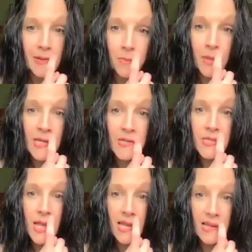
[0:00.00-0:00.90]
The minute you
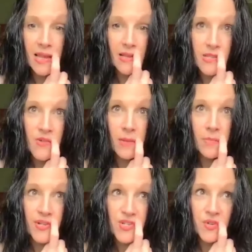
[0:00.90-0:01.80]
say it, that's the
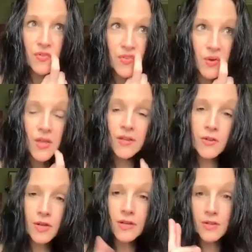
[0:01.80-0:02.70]
vibrational flow that you're
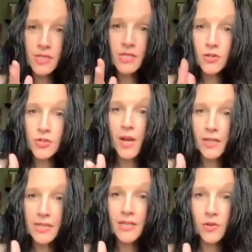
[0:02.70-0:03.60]
you're you're
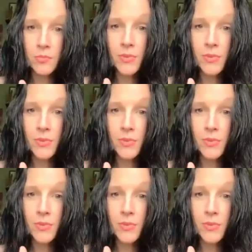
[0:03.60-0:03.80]
directing your